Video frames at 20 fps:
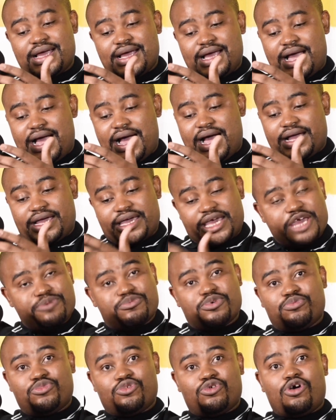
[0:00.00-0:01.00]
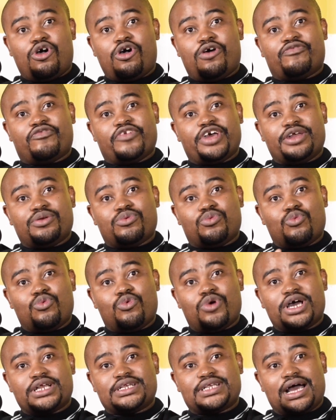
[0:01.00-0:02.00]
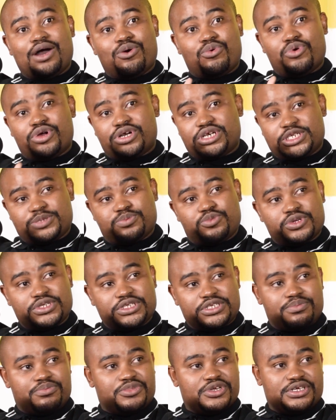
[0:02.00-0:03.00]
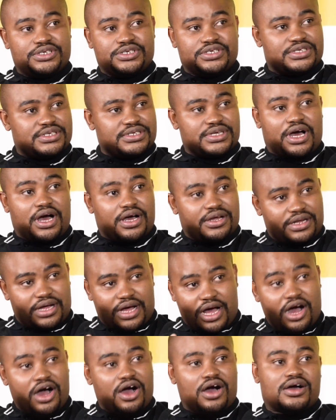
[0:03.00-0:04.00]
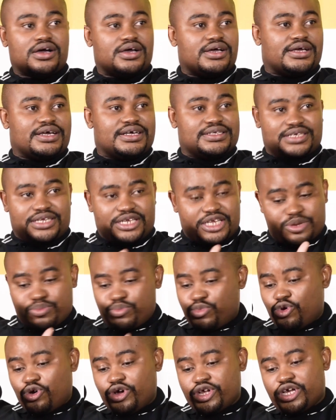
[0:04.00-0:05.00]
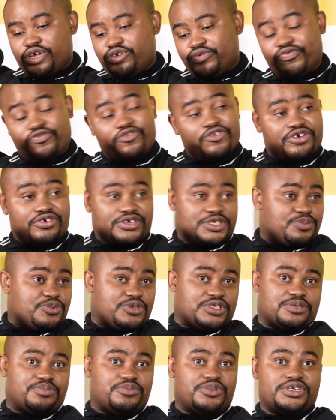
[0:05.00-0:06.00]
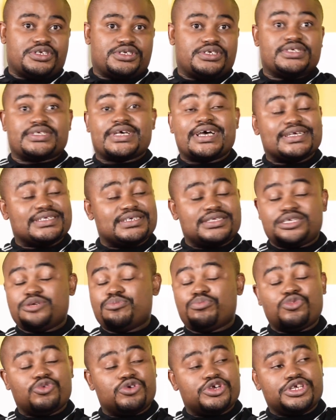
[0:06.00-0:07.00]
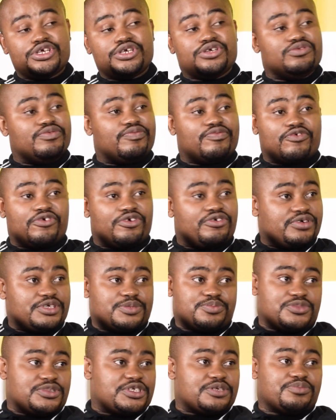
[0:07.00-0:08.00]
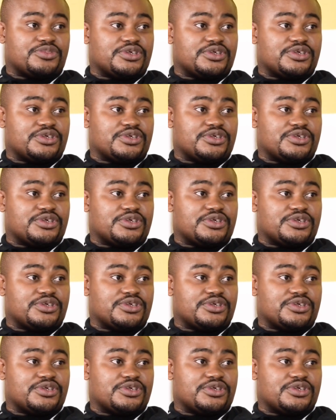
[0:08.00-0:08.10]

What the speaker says: are capable of and what our responsibilities are. As an employer, you've got responsibilities. As an employee, you've got responsibilities.